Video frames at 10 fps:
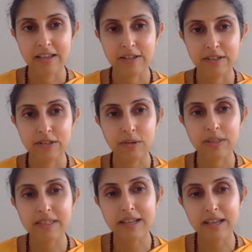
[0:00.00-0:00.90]
So
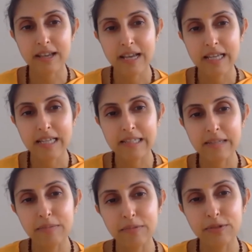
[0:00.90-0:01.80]
it's a
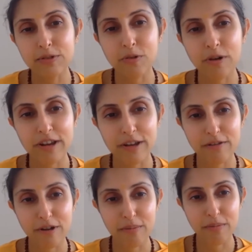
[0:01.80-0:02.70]
simple story of
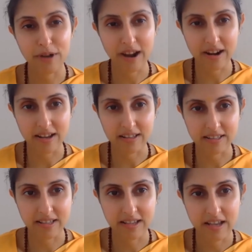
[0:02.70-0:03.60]
our Puranas,
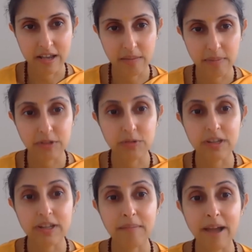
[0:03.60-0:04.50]
but you
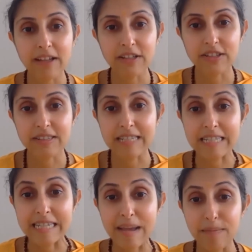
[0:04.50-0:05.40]
can imagine the
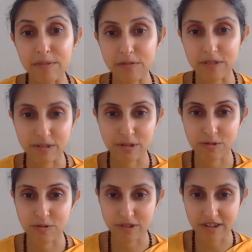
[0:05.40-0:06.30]
depth of that
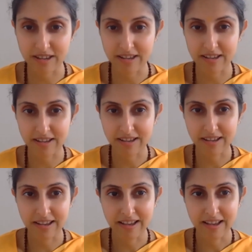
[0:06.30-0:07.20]
story,
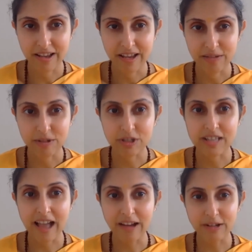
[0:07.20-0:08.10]
which is
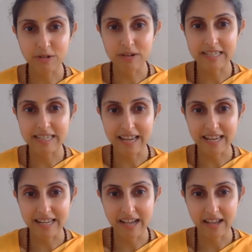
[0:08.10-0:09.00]
actually
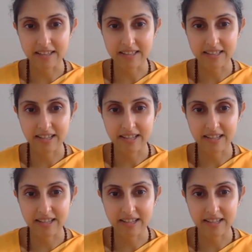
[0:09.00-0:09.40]
telling us